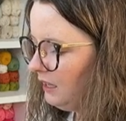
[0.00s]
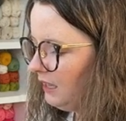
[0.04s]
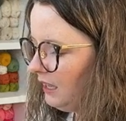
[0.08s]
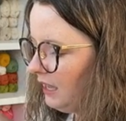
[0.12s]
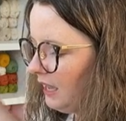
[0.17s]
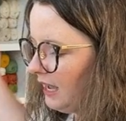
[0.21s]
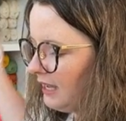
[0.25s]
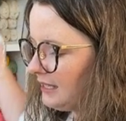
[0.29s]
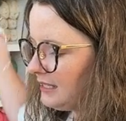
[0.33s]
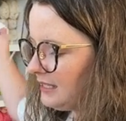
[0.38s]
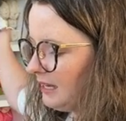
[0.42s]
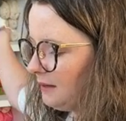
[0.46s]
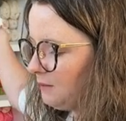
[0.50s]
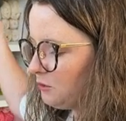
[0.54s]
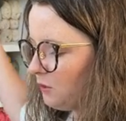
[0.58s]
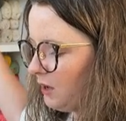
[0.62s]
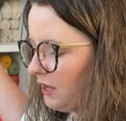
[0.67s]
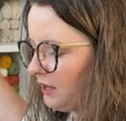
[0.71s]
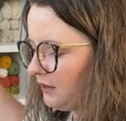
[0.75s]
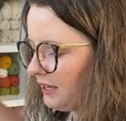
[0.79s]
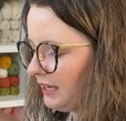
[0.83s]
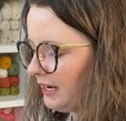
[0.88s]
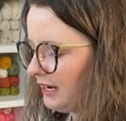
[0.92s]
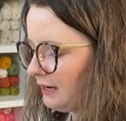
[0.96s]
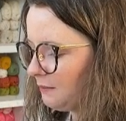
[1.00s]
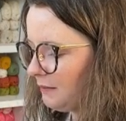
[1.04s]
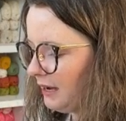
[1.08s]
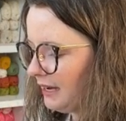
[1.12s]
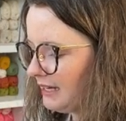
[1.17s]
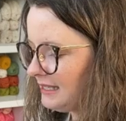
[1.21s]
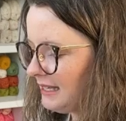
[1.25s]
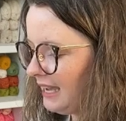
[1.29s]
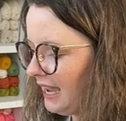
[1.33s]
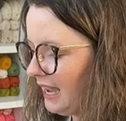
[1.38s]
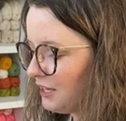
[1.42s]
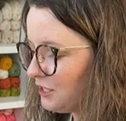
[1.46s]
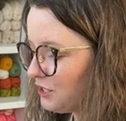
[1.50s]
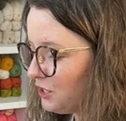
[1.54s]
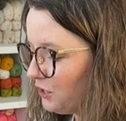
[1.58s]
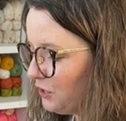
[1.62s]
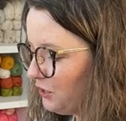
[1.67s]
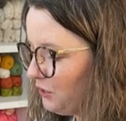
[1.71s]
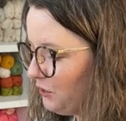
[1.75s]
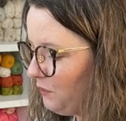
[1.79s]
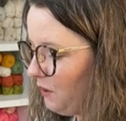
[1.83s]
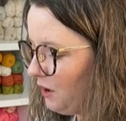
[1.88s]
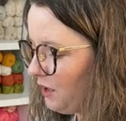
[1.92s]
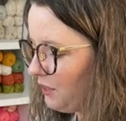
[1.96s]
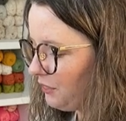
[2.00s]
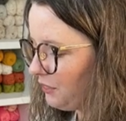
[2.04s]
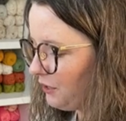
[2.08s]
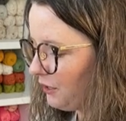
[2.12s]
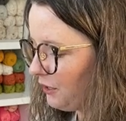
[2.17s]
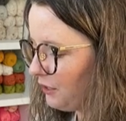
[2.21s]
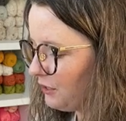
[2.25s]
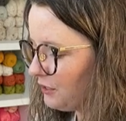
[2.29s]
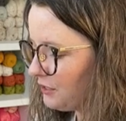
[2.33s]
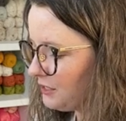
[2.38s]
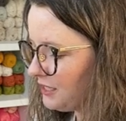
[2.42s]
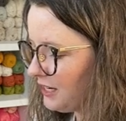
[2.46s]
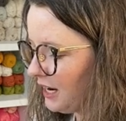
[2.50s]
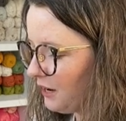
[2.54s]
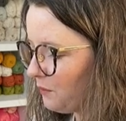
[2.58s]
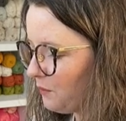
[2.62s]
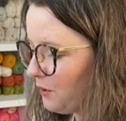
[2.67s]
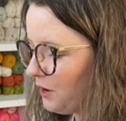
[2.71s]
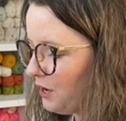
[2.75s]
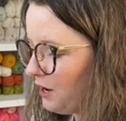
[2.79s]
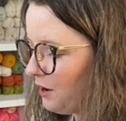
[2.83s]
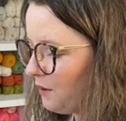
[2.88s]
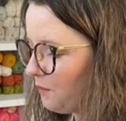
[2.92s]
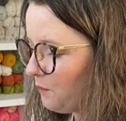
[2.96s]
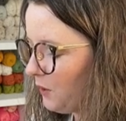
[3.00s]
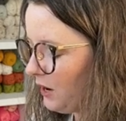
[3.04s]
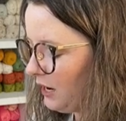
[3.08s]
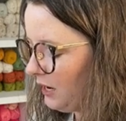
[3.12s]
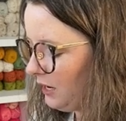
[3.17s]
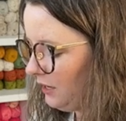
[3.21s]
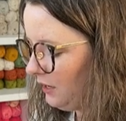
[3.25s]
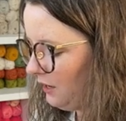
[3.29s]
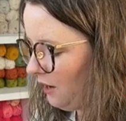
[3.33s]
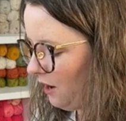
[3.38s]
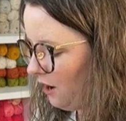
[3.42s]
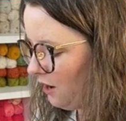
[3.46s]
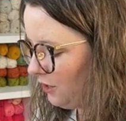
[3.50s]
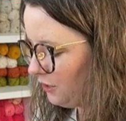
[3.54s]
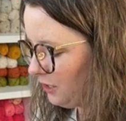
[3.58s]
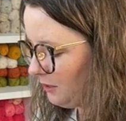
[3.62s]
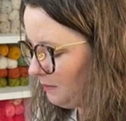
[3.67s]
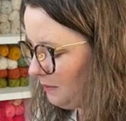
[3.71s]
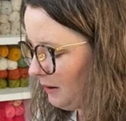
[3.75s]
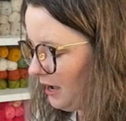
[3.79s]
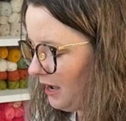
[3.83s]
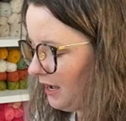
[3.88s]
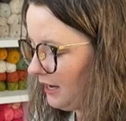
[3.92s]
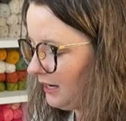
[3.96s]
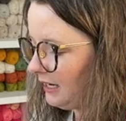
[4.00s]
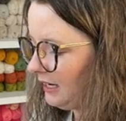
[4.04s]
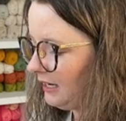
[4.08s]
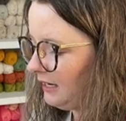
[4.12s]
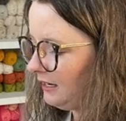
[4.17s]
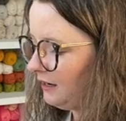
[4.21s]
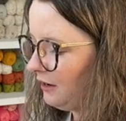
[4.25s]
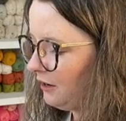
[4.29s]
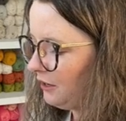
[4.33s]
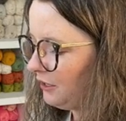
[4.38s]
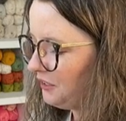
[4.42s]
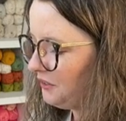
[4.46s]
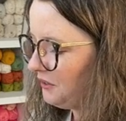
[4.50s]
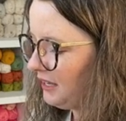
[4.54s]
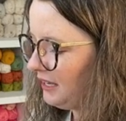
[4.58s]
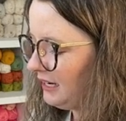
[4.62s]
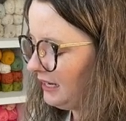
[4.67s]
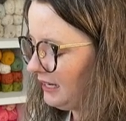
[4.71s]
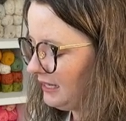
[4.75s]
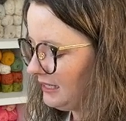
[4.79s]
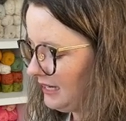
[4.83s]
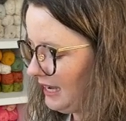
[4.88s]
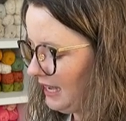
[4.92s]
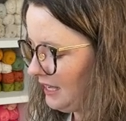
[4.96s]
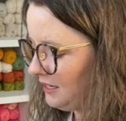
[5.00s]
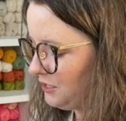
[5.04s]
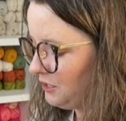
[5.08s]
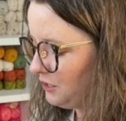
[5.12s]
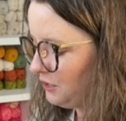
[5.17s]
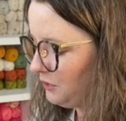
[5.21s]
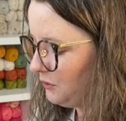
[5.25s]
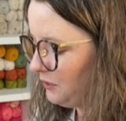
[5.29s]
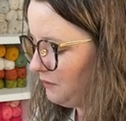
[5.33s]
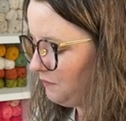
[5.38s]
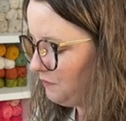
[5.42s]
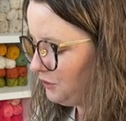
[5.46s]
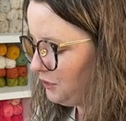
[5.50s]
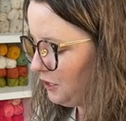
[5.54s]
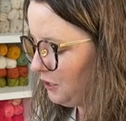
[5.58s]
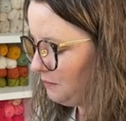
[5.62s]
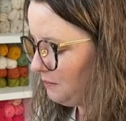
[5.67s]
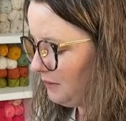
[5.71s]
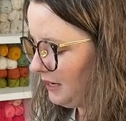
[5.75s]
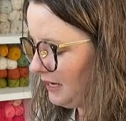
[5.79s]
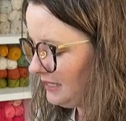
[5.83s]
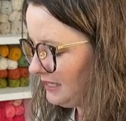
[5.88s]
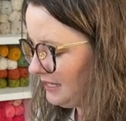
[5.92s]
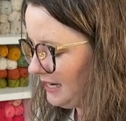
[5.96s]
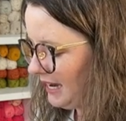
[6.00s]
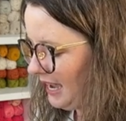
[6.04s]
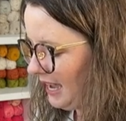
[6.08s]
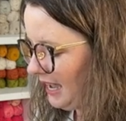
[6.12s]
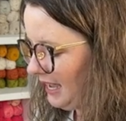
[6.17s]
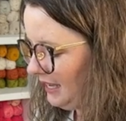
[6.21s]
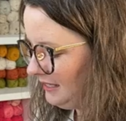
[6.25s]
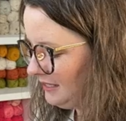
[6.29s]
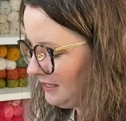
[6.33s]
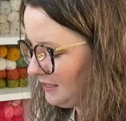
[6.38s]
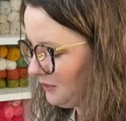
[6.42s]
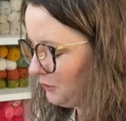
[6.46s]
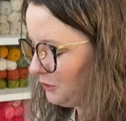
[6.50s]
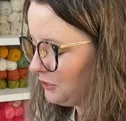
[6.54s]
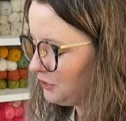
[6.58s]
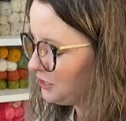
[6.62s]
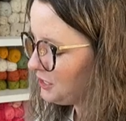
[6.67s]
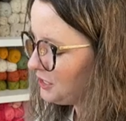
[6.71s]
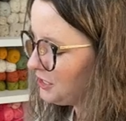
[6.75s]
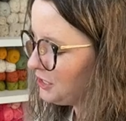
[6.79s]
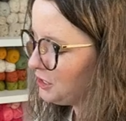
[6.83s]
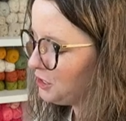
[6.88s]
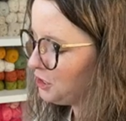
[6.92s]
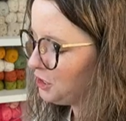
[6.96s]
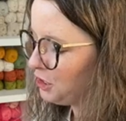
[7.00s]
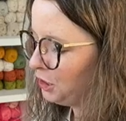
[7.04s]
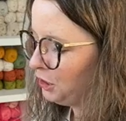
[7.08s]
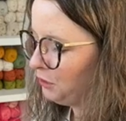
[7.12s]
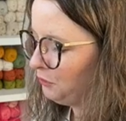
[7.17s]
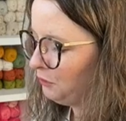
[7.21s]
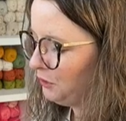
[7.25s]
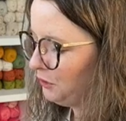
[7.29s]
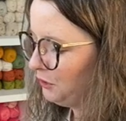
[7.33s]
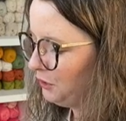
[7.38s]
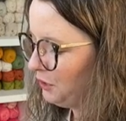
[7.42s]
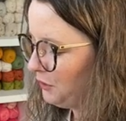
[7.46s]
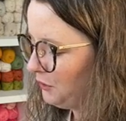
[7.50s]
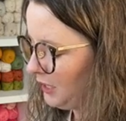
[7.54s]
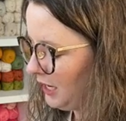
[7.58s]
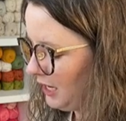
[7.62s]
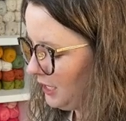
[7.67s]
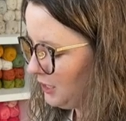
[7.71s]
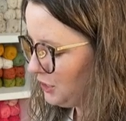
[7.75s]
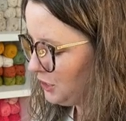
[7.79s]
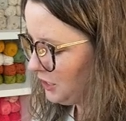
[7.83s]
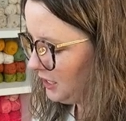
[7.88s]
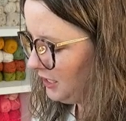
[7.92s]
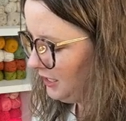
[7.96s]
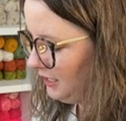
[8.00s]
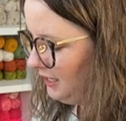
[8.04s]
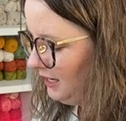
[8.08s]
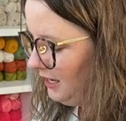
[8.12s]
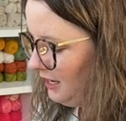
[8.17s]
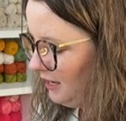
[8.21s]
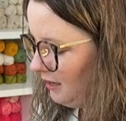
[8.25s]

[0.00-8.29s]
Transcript: Attempt while getting my tattoo on Thursday. What, where on your body are you getting a tattoo, if you don't mind to ask, or just a general location?